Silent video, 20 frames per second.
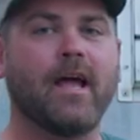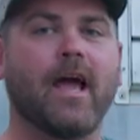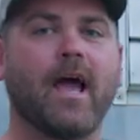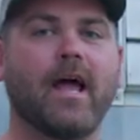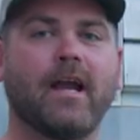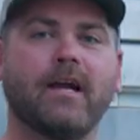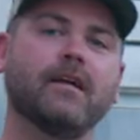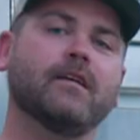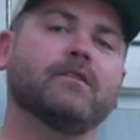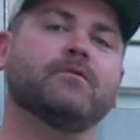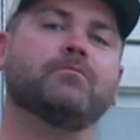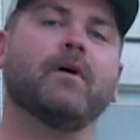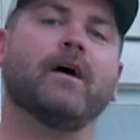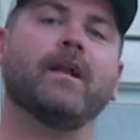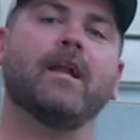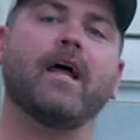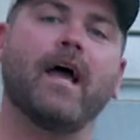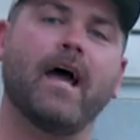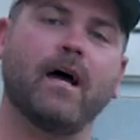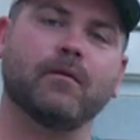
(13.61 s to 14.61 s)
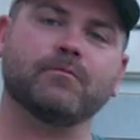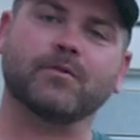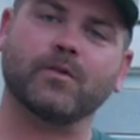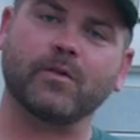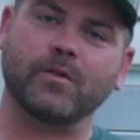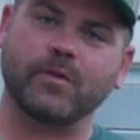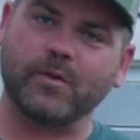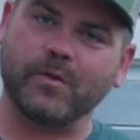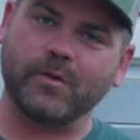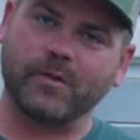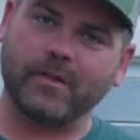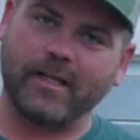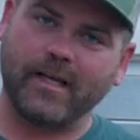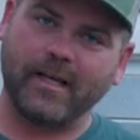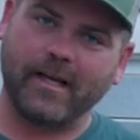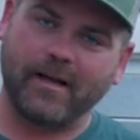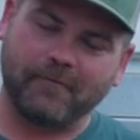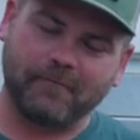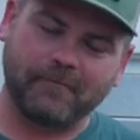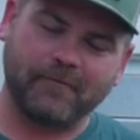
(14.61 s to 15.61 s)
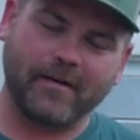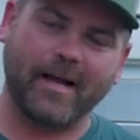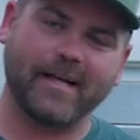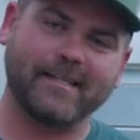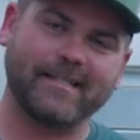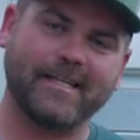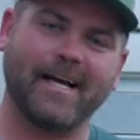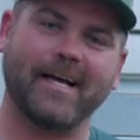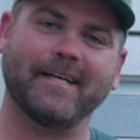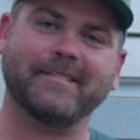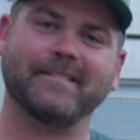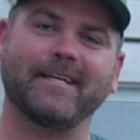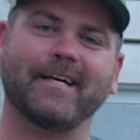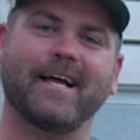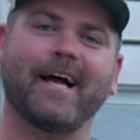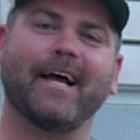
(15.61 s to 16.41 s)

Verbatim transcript: and it has been absolutely fantastic.